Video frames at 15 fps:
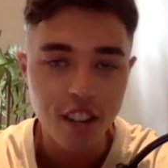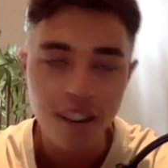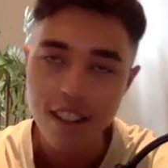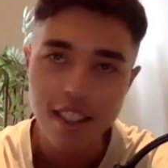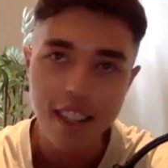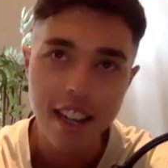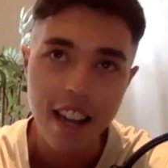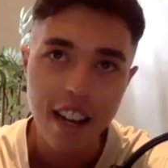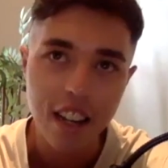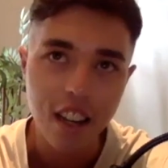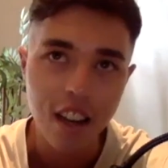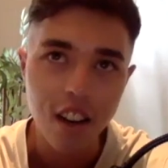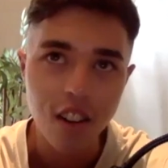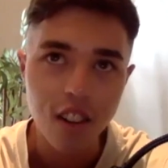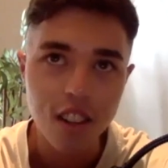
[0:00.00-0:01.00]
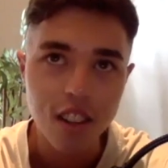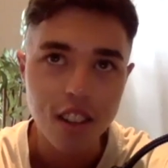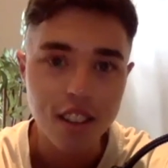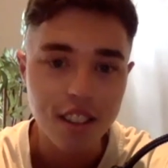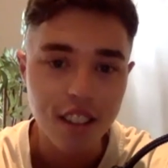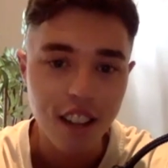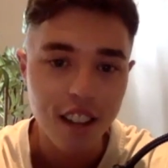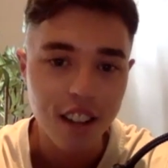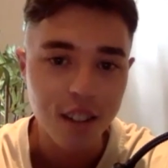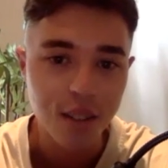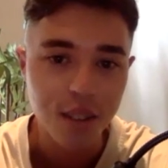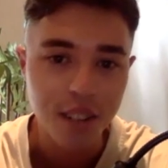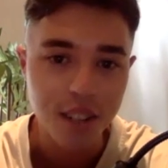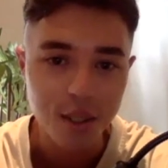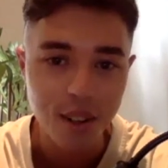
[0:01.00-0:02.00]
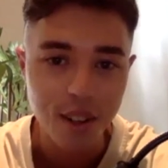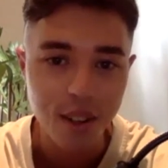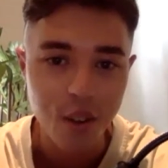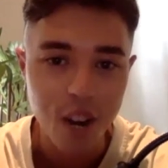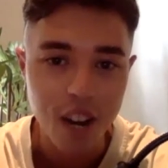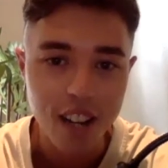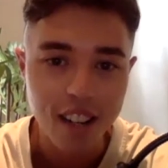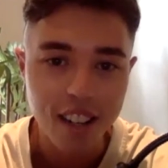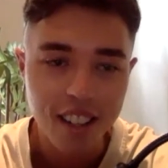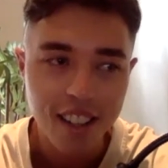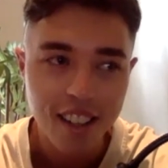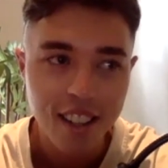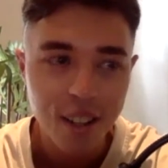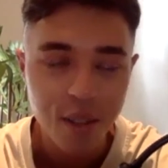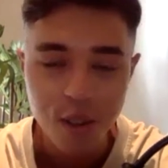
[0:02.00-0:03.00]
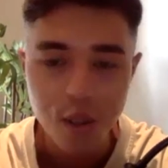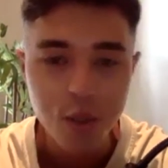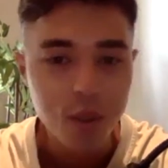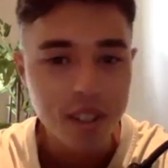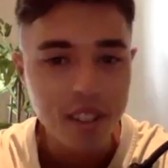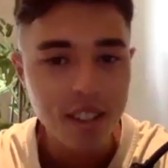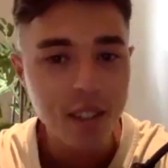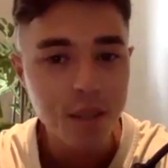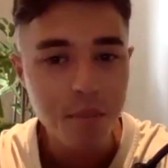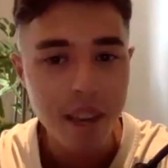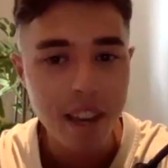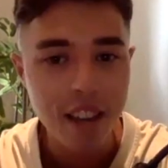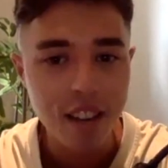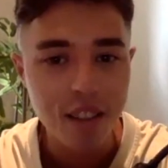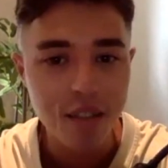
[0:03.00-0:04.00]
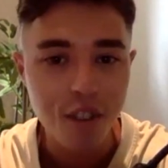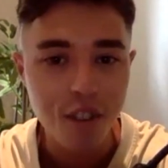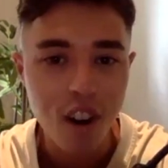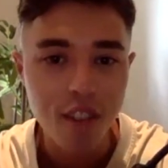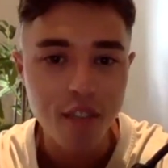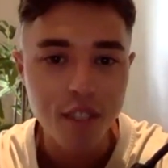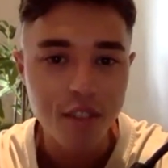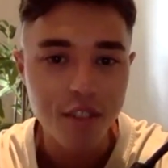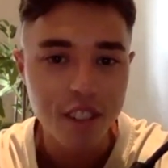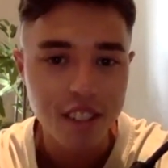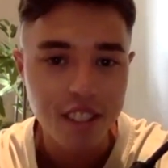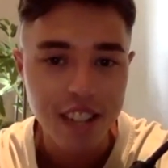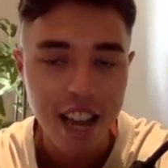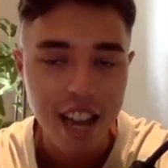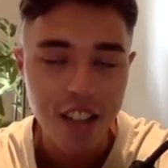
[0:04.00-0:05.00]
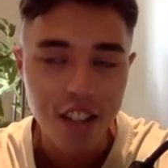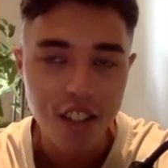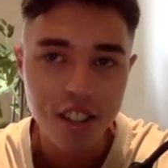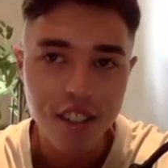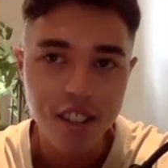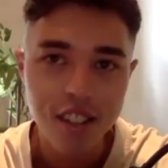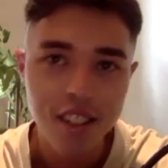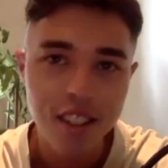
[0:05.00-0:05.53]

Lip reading: I set out a goal at the start of 2021, which was to speak on 5 different stages